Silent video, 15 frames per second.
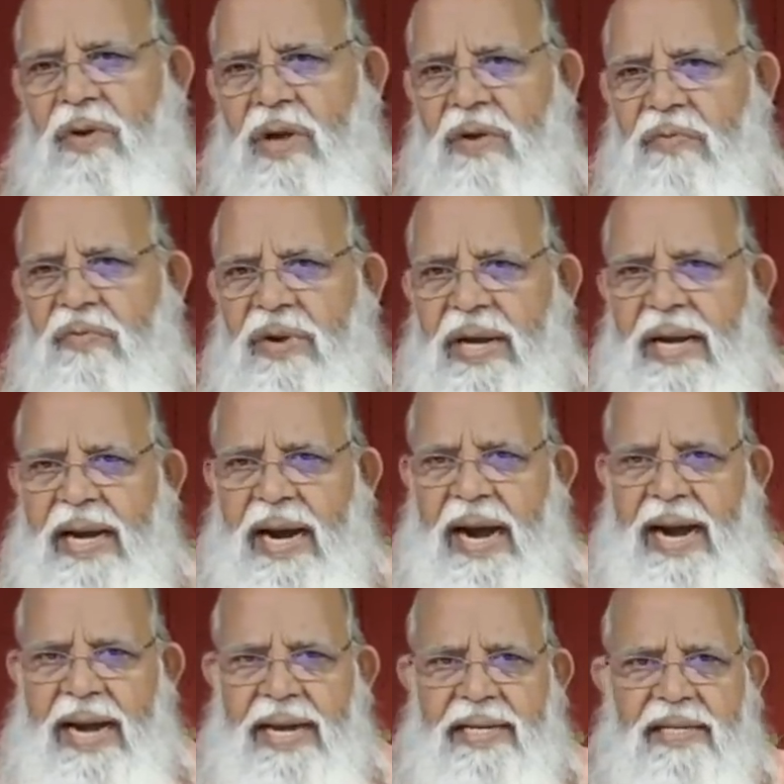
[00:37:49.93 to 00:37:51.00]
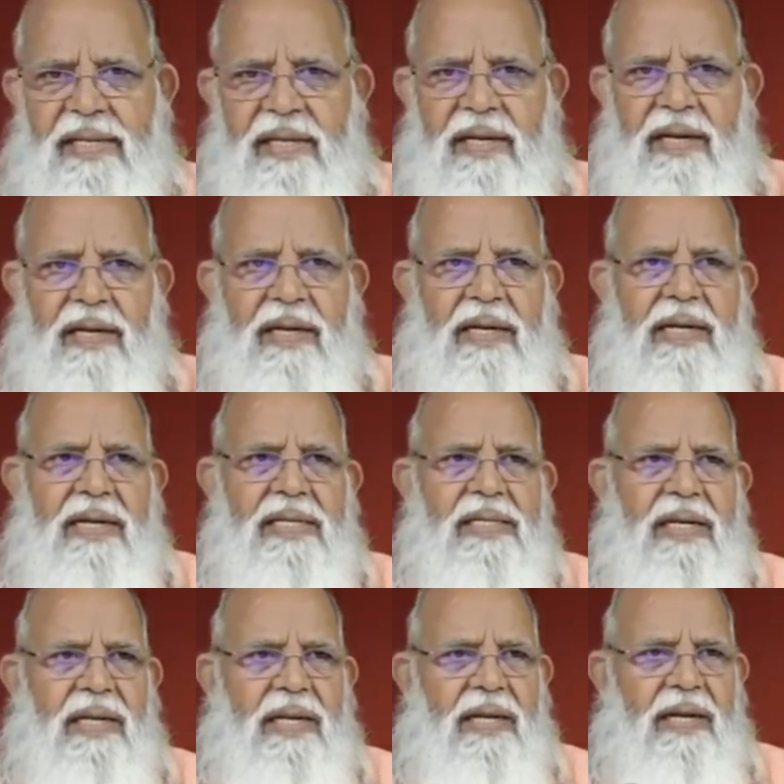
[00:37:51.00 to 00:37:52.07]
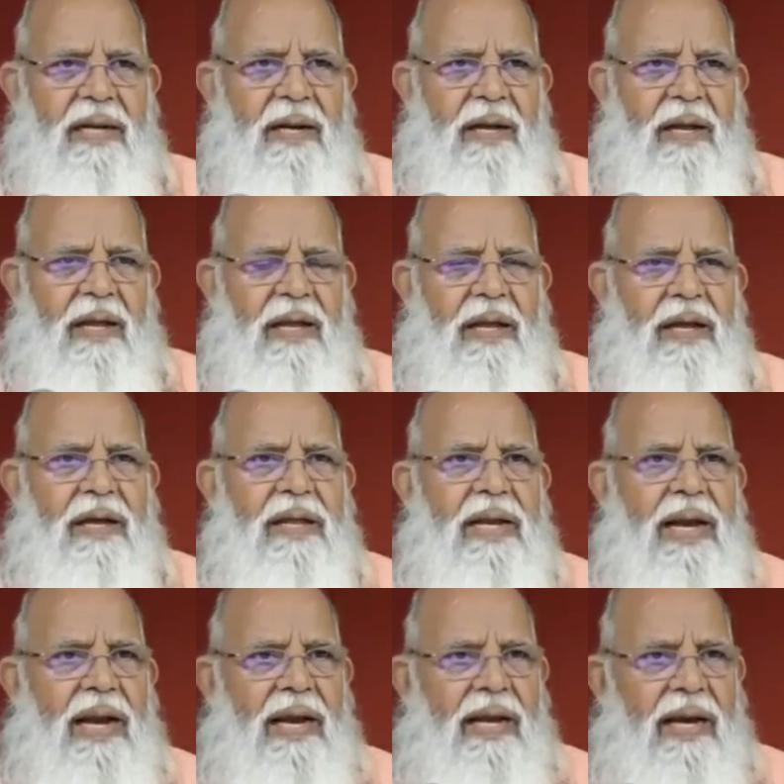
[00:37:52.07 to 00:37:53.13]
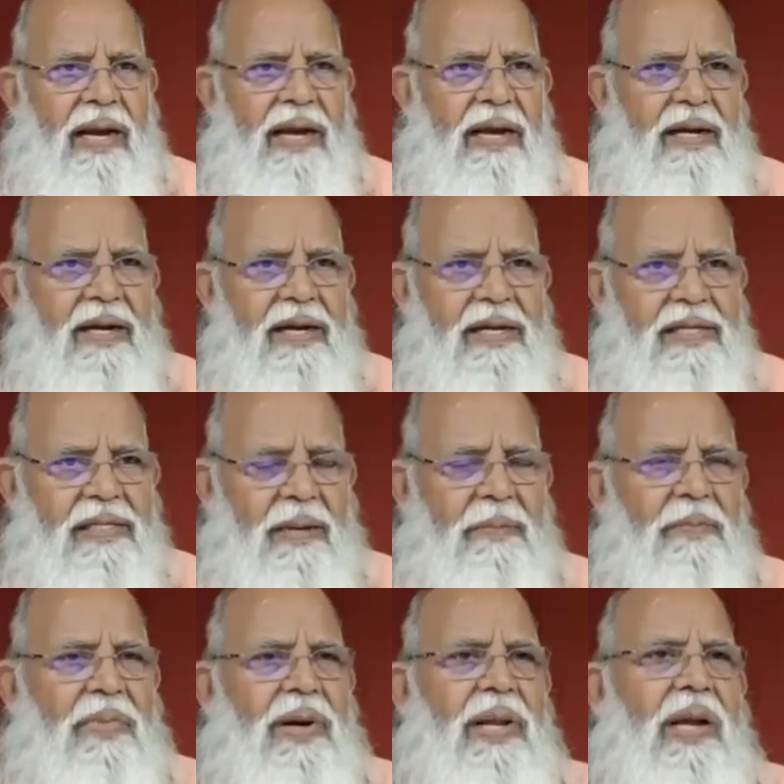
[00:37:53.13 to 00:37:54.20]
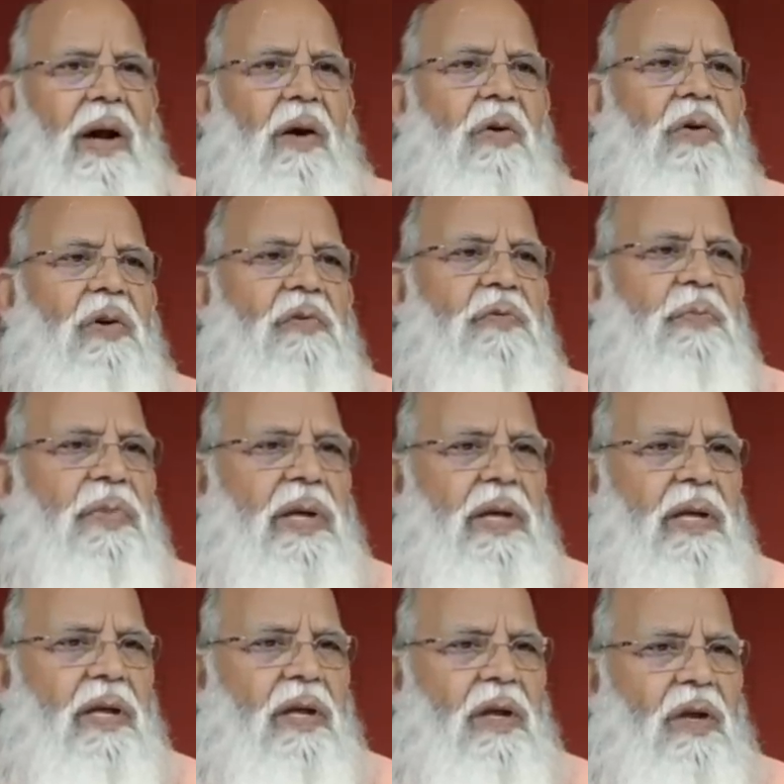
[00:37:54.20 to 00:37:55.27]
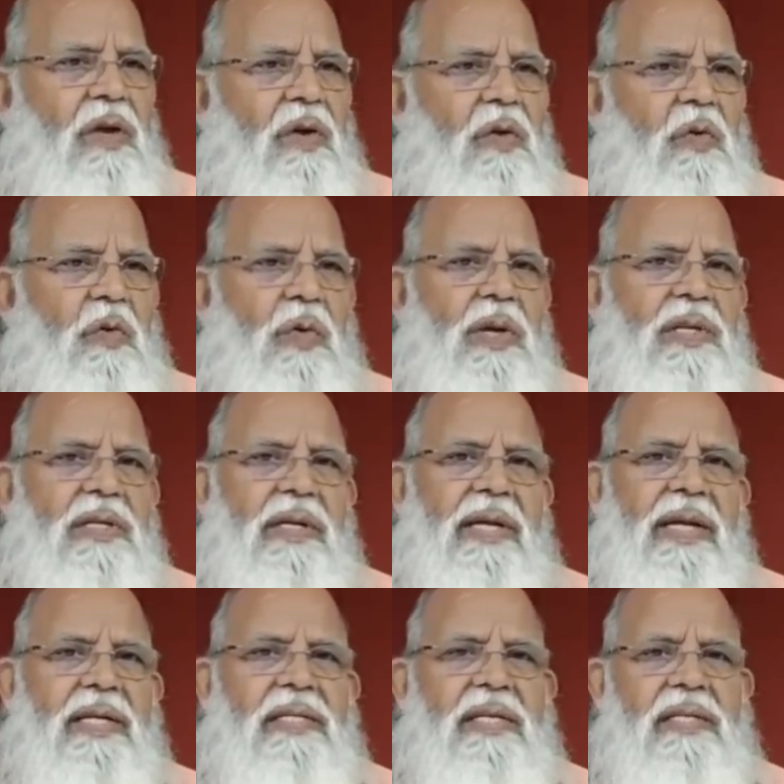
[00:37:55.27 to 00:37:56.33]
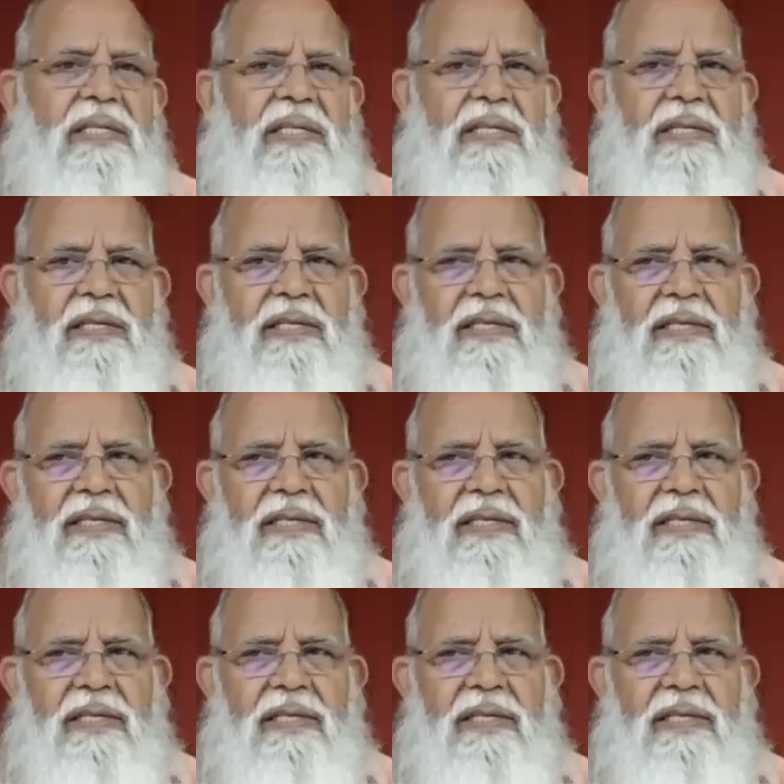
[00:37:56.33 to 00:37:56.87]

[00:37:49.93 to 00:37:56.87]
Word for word: Every additional conditioning created somebody out of me who doesn't exist.